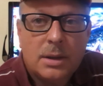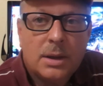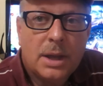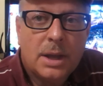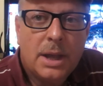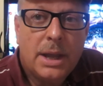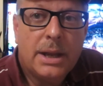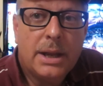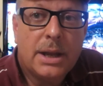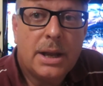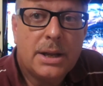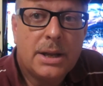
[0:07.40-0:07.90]

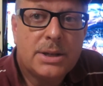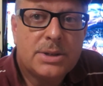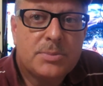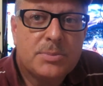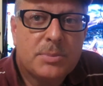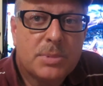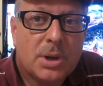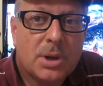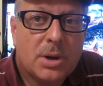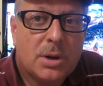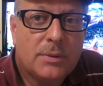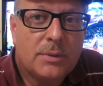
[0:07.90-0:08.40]
Hey guys,
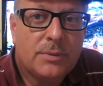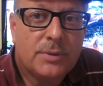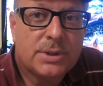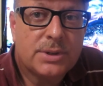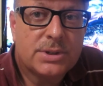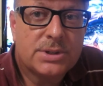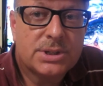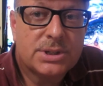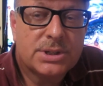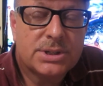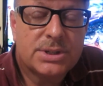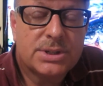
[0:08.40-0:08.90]

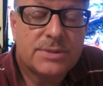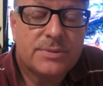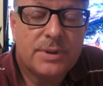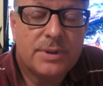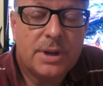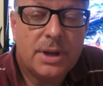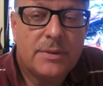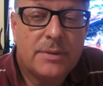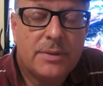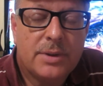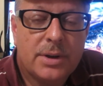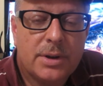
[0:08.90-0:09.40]

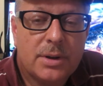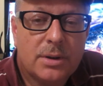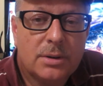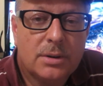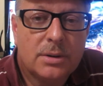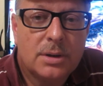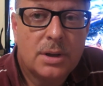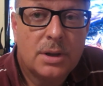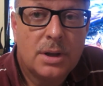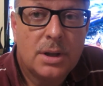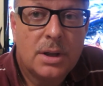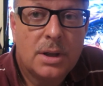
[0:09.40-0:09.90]
McGurkFish65 here,
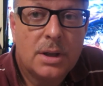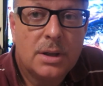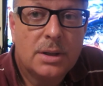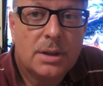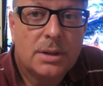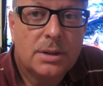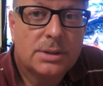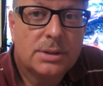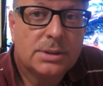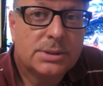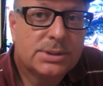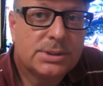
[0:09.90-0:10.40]

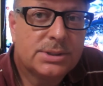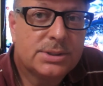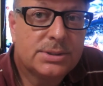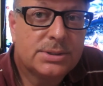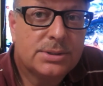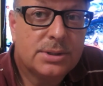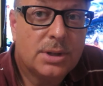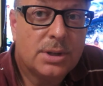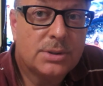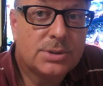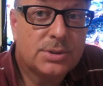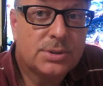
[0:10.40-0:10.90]

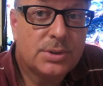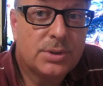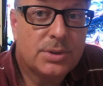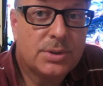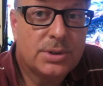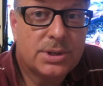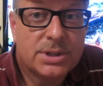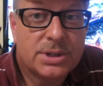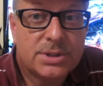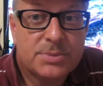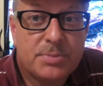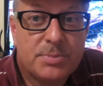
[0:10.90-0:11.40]
also known
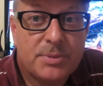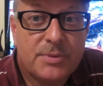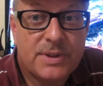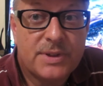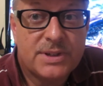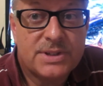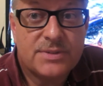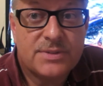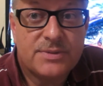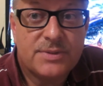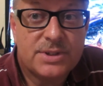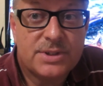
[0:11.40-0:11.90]
as
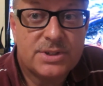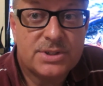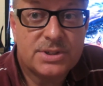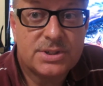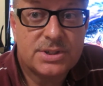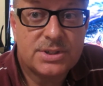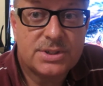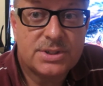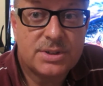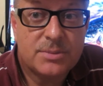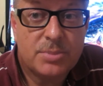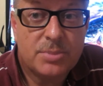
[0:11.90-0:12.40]
Professor Fish to
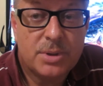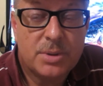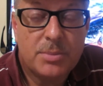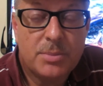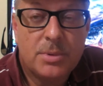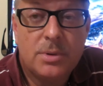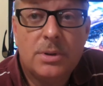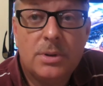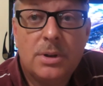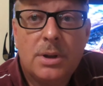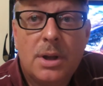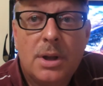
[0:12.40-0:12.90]
some
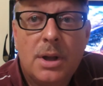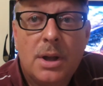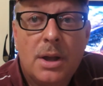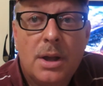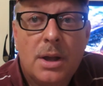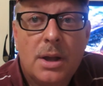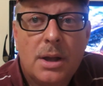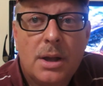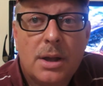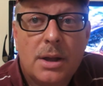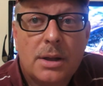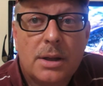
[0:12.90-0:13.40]
people,
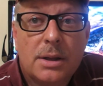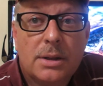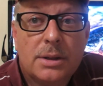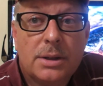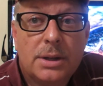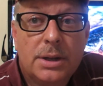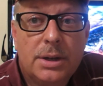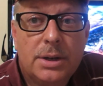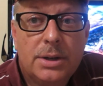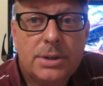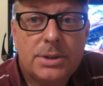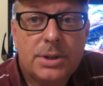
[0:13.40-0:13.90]

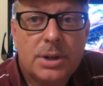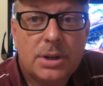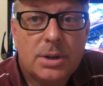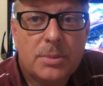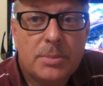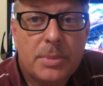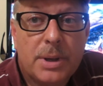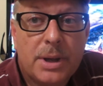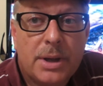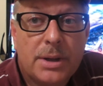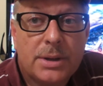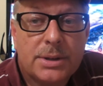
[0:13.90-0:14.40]
here to talk
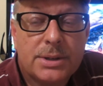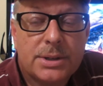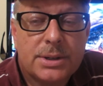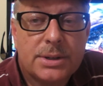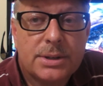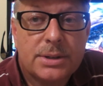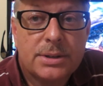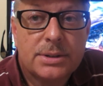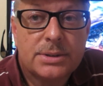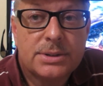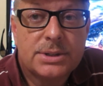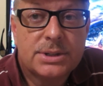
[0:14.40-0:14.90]
about
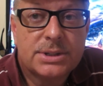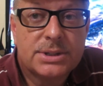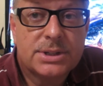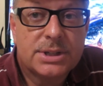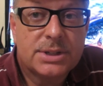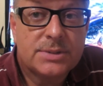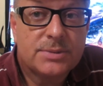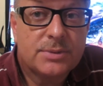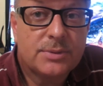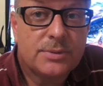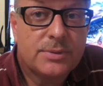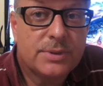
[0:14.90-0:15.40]

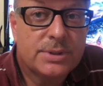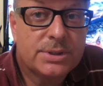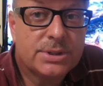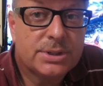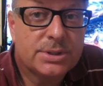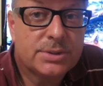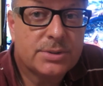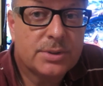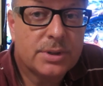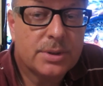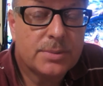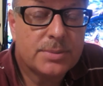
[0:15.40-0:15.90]
successful fishing
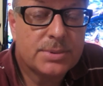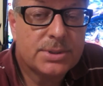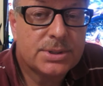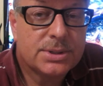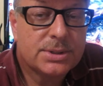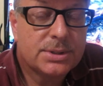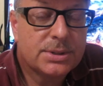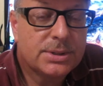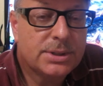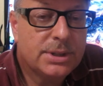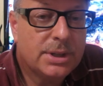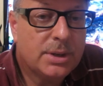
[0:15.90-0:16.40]
trips.
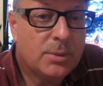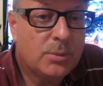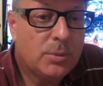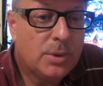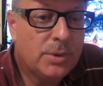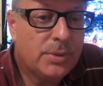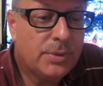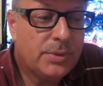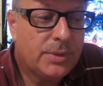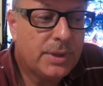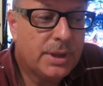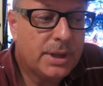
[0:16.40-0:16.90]
Now,
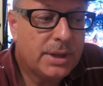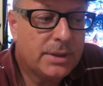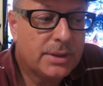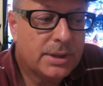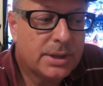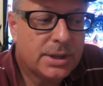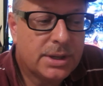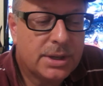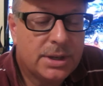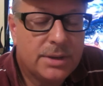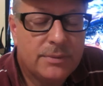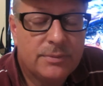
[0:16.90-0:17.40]
one thing that
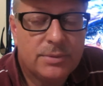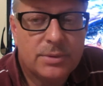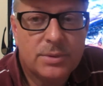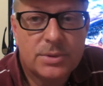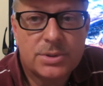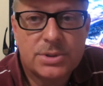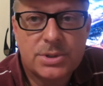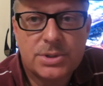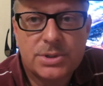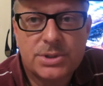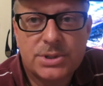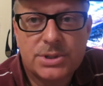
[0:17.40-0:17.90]
can
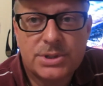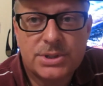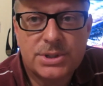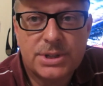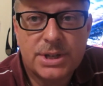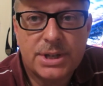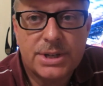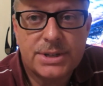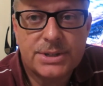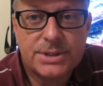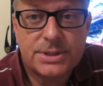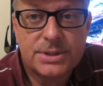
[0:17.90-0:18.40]
influence your
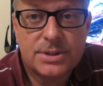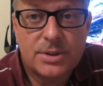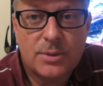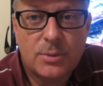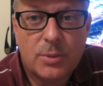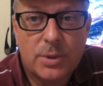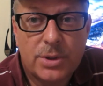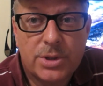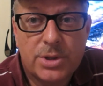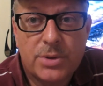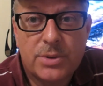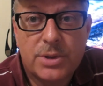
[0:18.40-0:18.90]
success,
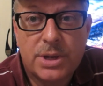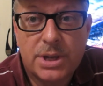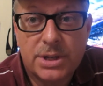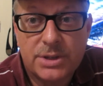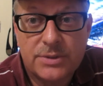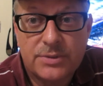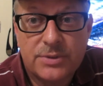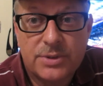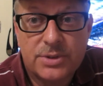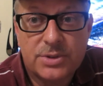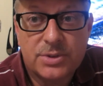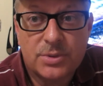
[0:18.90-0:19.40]
whether you catch
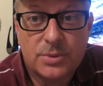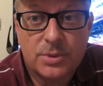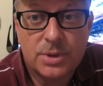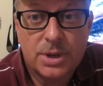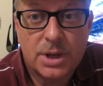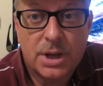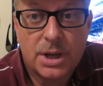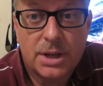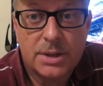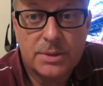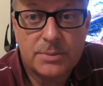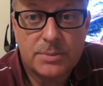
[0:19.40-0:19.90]
fish or
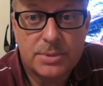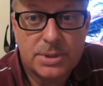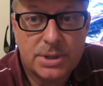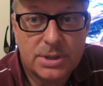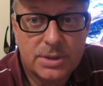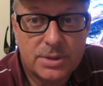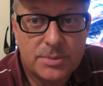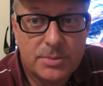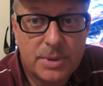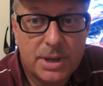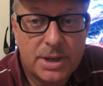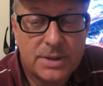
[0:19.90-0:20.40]
not,
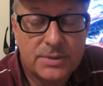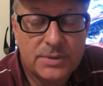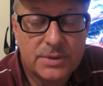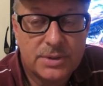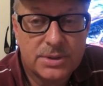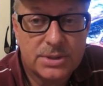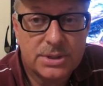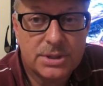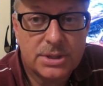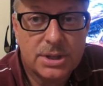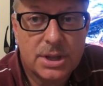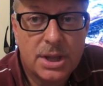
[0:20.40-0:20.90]
particularly bass
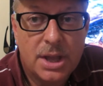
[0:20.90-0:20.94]
fishing,